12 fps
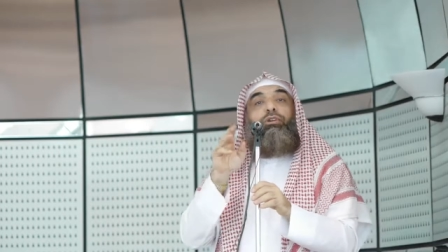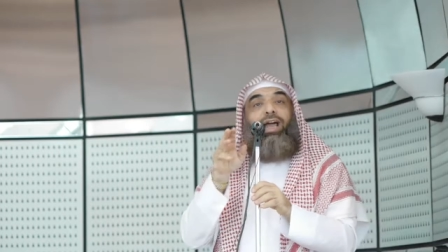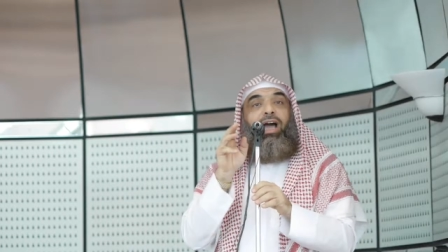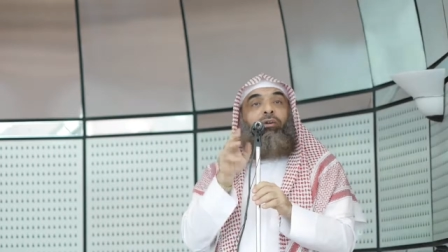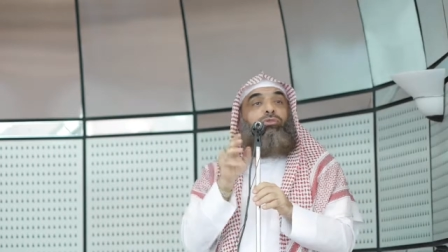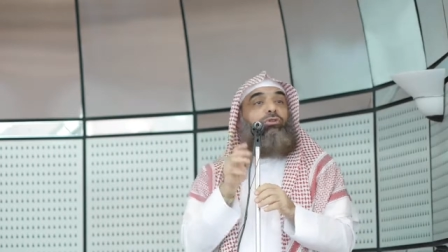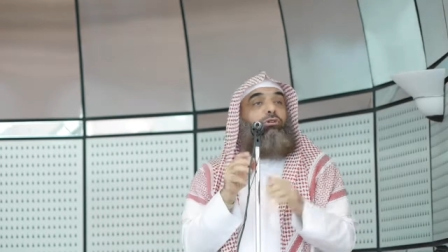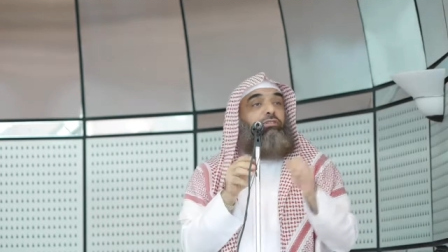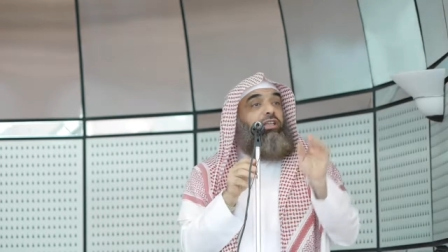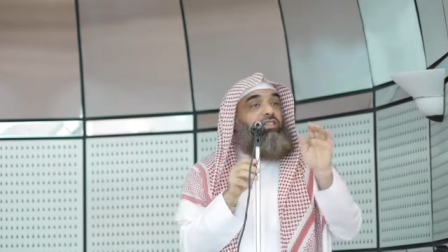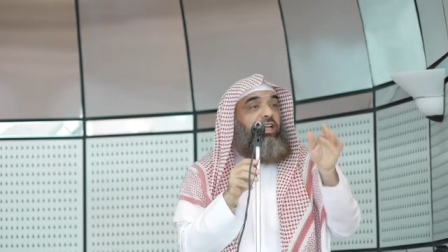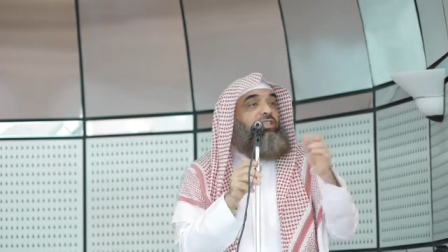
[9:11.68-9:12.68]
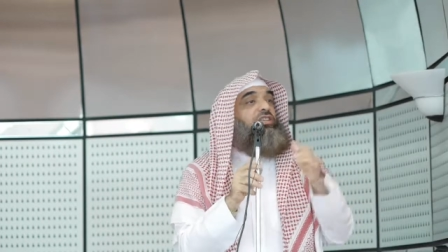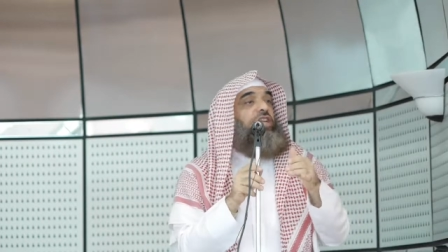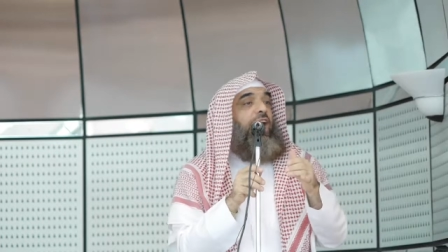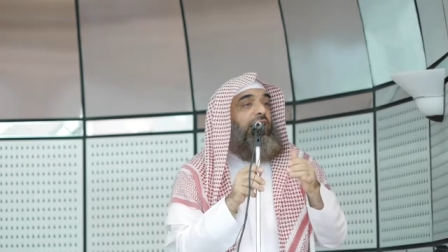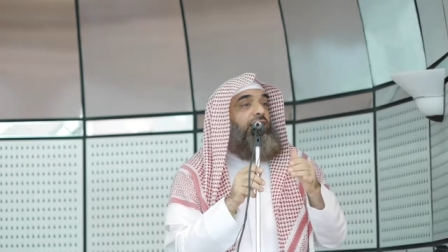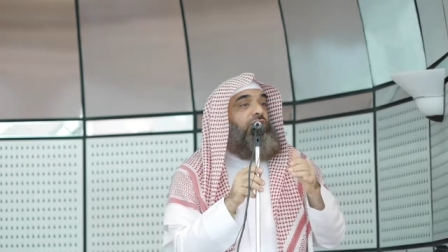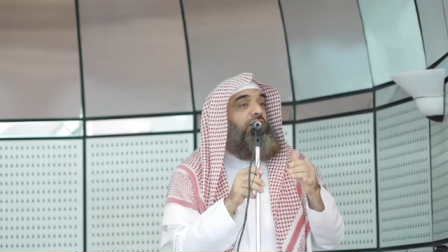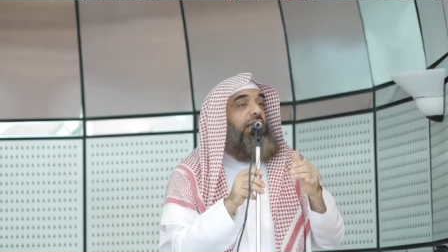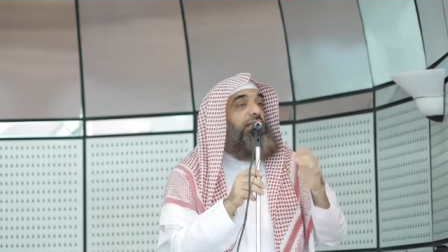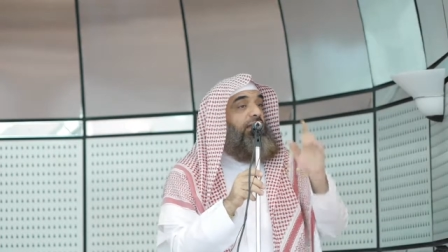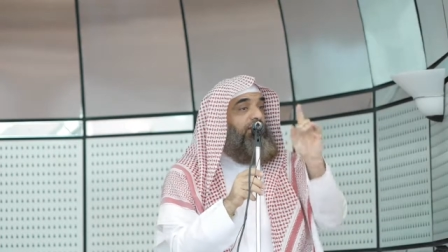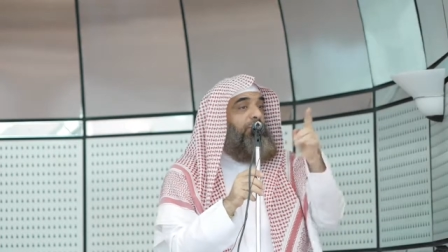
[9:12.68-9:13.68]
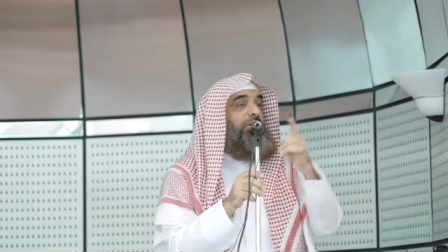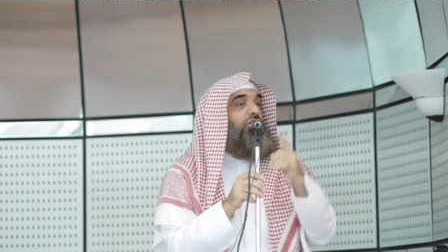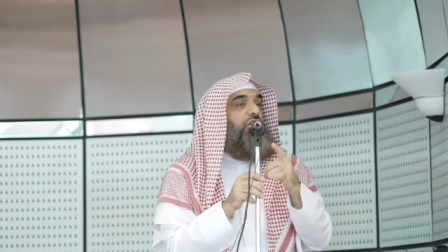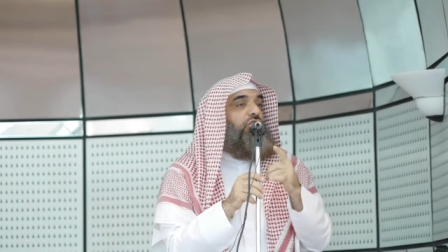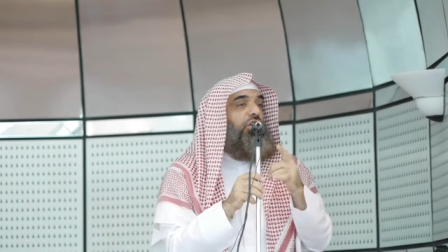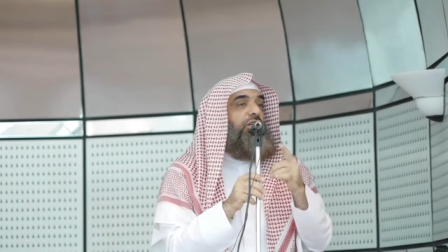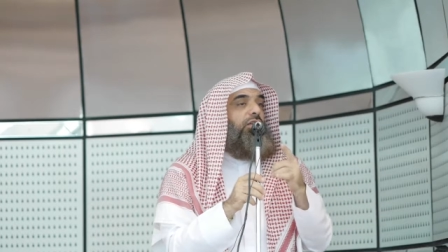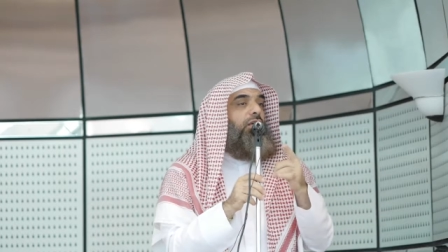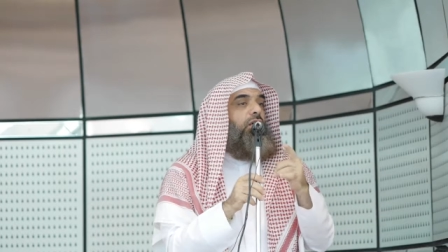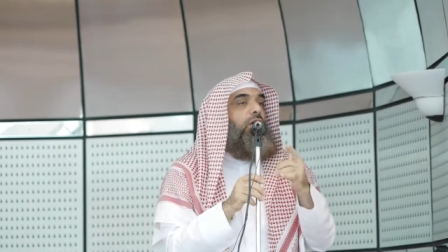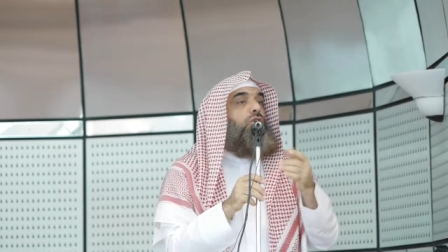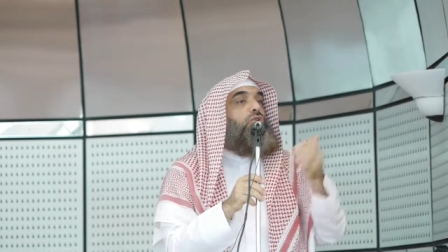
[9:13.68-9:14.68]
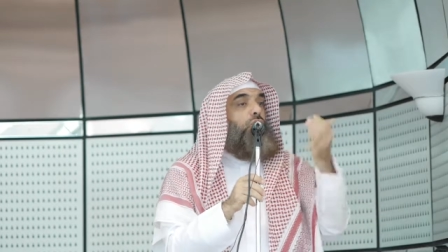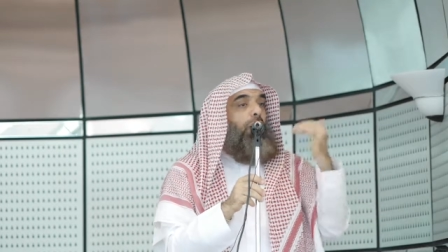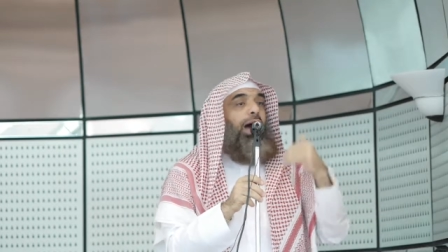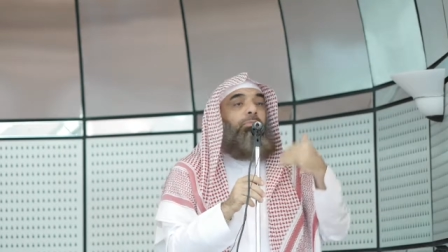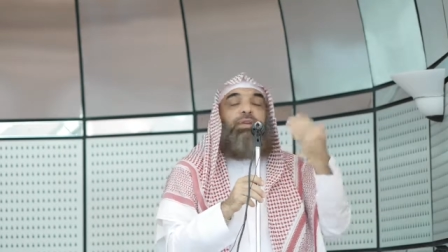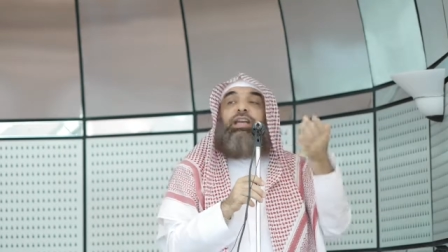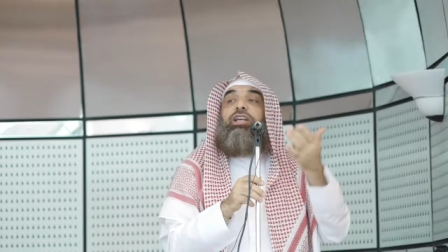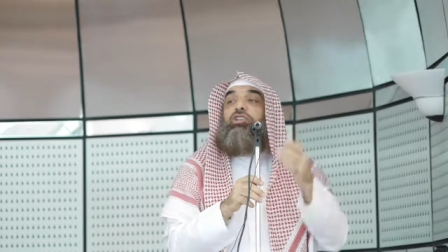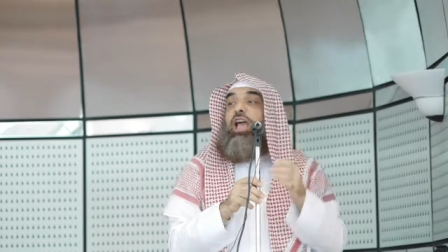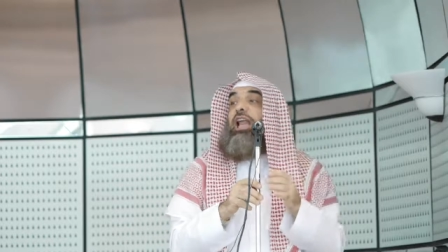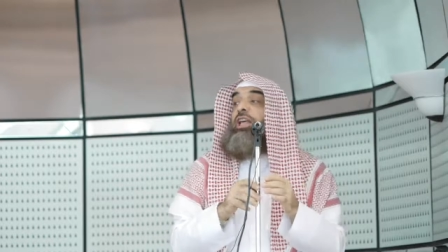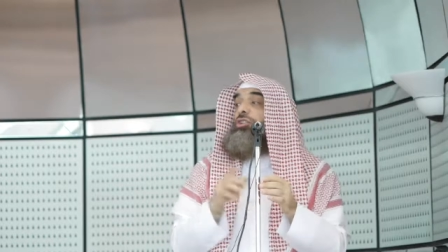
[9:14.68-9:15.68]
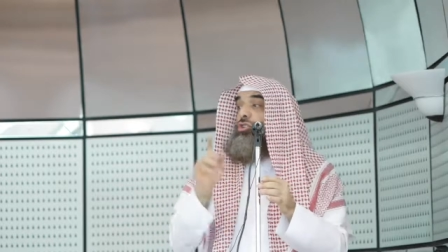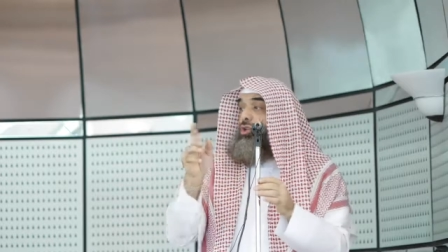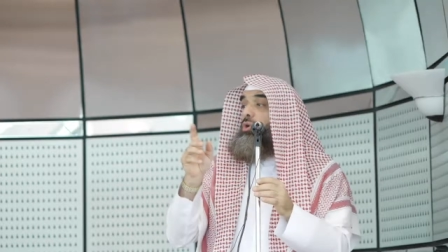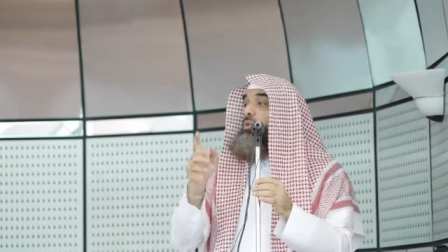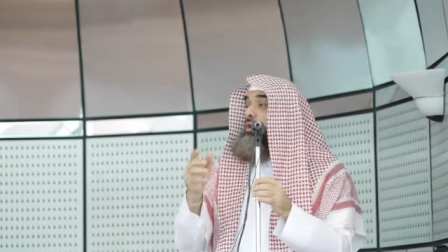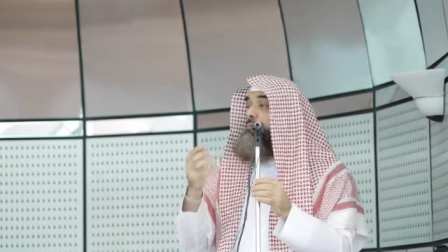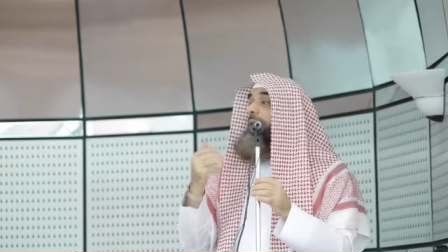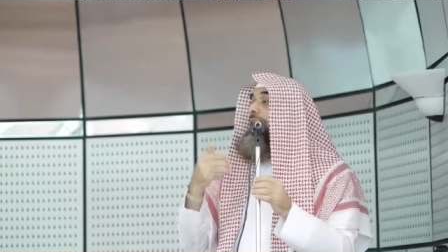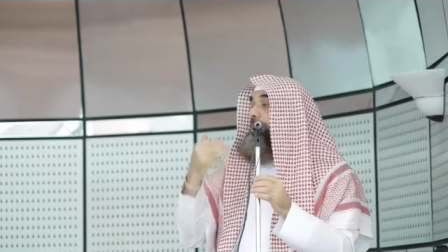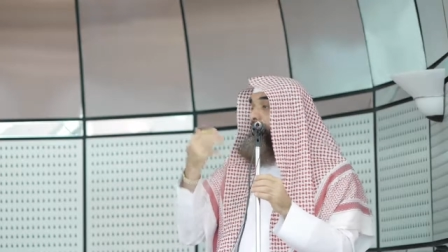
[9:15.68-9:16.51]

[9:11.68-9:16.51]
Fir'aun took this as a challenge that he's a magician, so I'm gonna challenge you with my